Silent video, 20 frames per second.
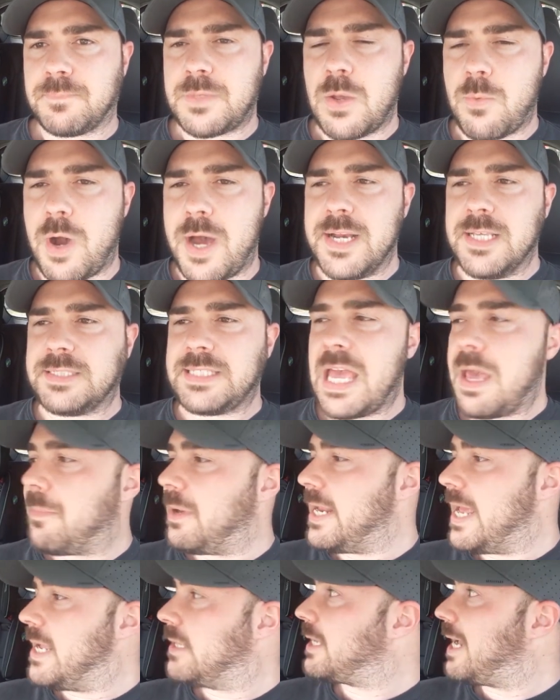They want to say
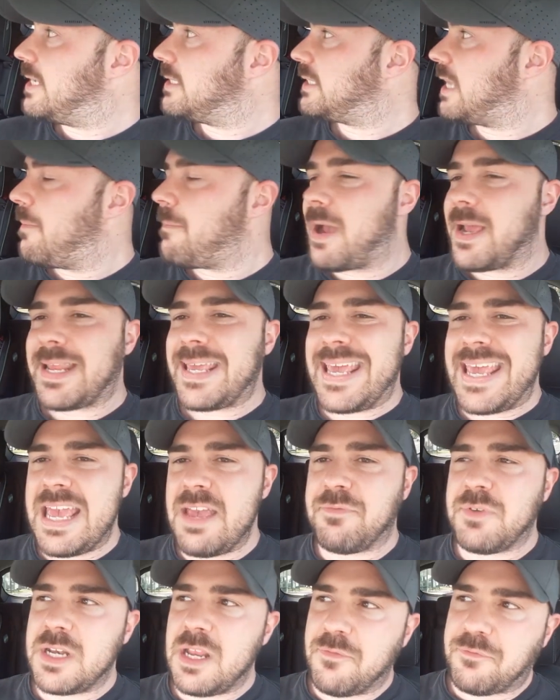I'm an anti-Semite.
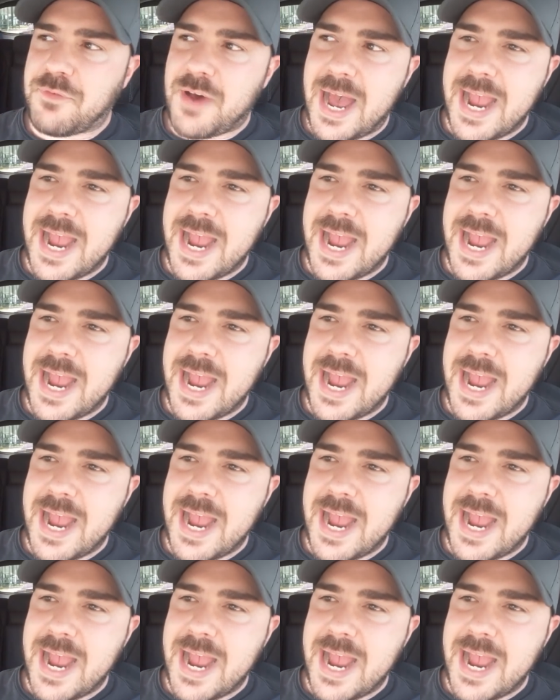Even if